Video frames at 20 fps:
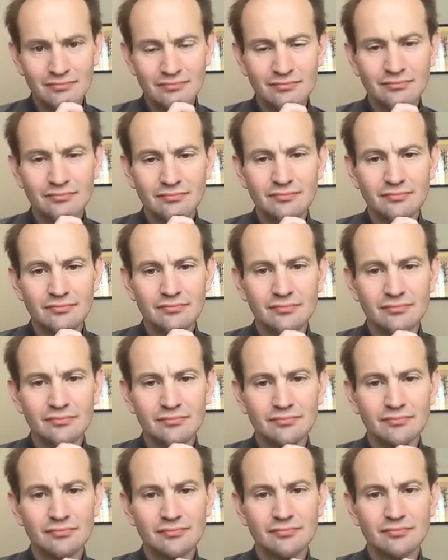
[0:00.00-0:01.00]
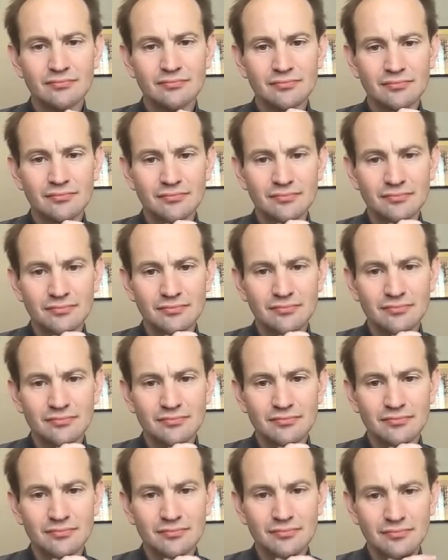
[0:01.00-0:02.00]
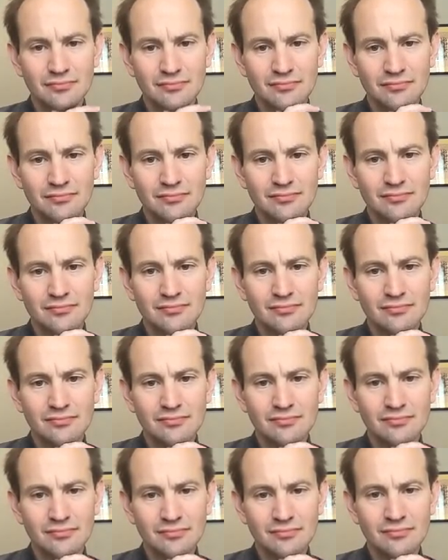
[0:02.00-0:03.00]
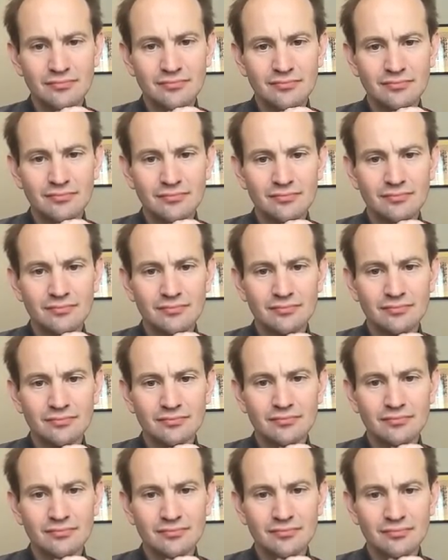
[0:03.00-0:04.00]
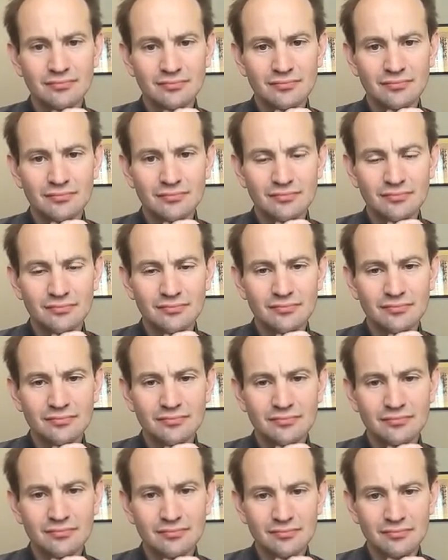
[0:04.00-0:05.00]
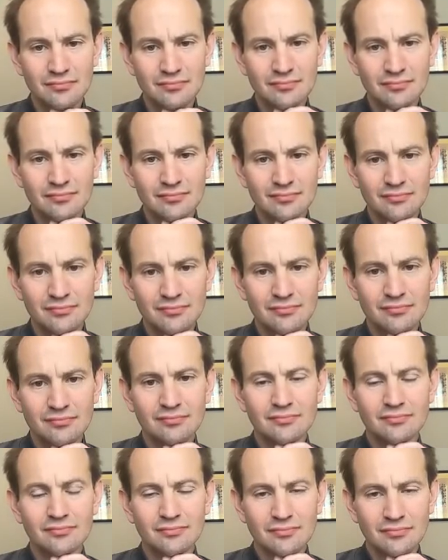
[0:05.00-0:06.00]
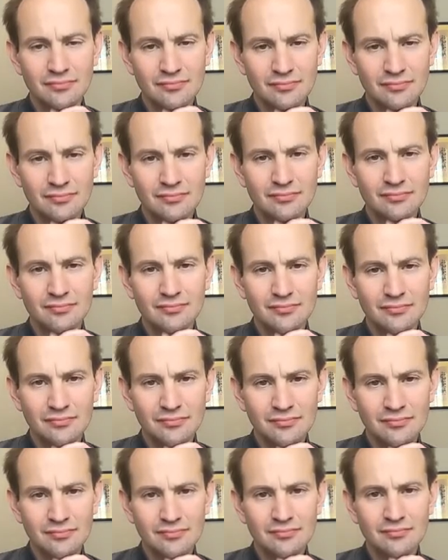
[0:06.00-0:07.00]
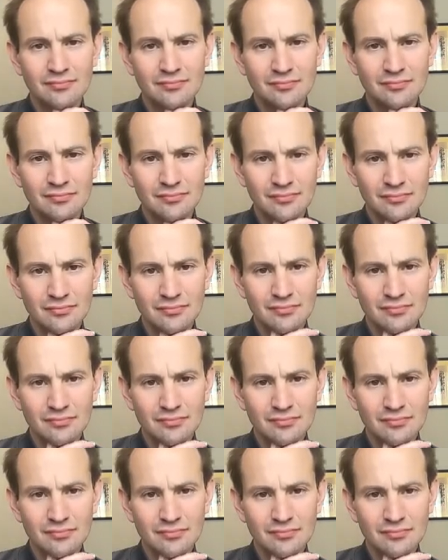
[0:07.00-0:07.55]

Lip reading: The person shown says nothing.